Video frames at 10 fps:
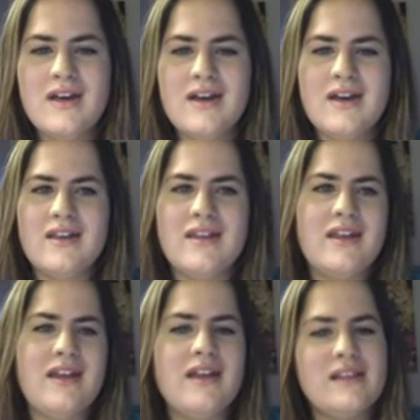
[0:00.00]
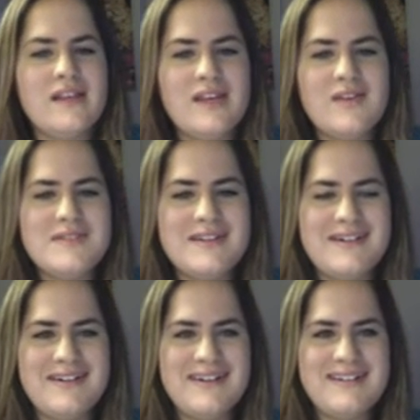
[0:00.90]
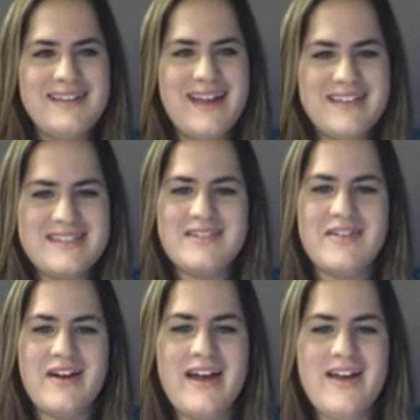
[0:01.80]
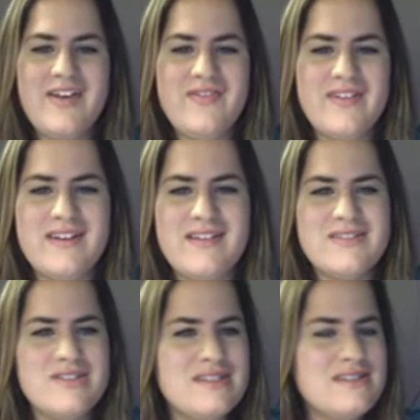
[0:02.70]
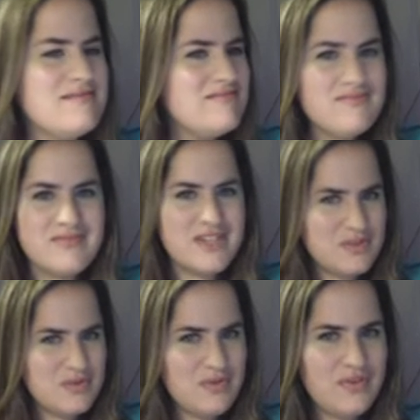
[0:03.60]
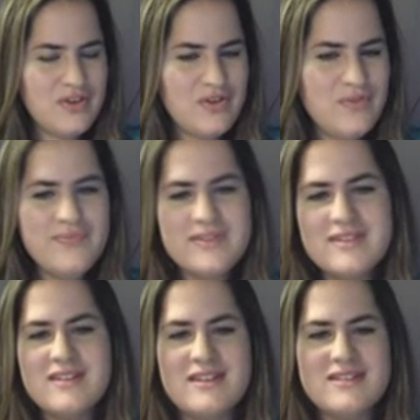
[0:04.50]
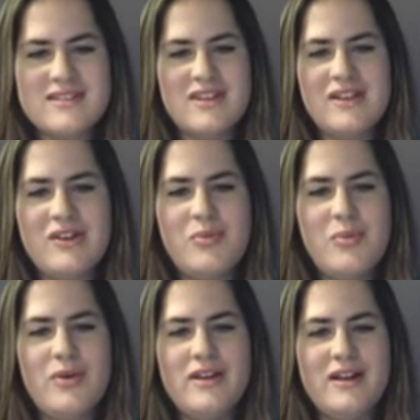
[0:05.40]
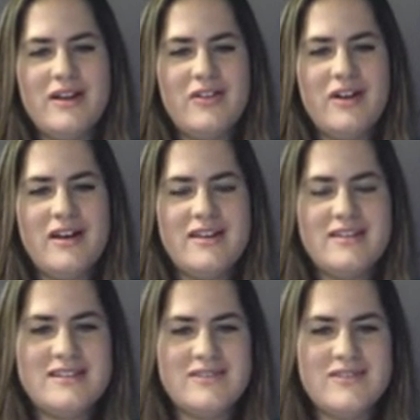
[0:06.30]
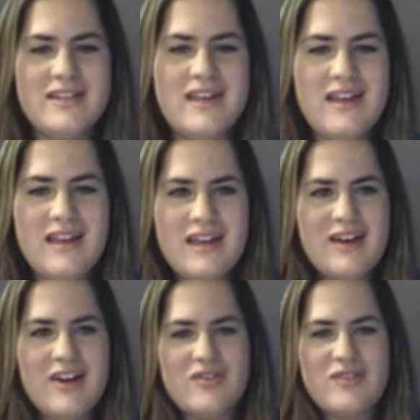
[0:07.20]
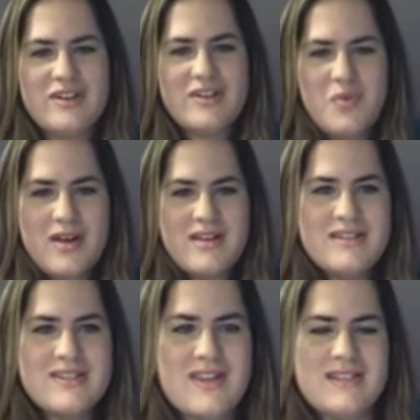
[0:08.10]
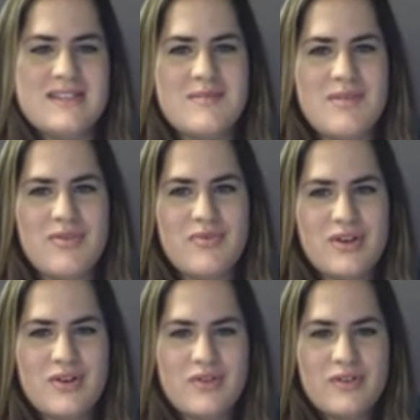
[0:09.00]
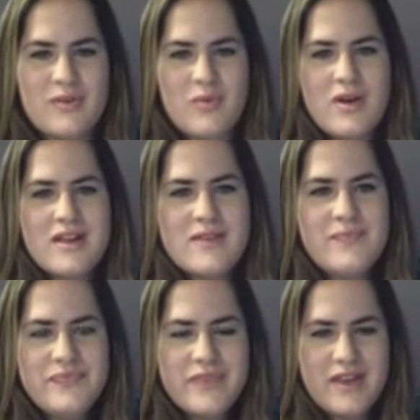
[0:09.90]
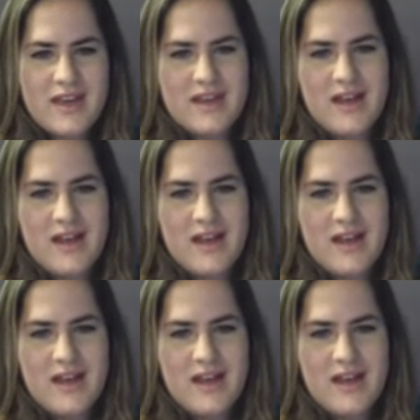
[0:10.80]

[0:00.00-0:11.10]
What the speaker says: And then that leaves our last graph. Let's review. Start at the low point. I rise 3. I run 1, so that's going to be 3 over 1. And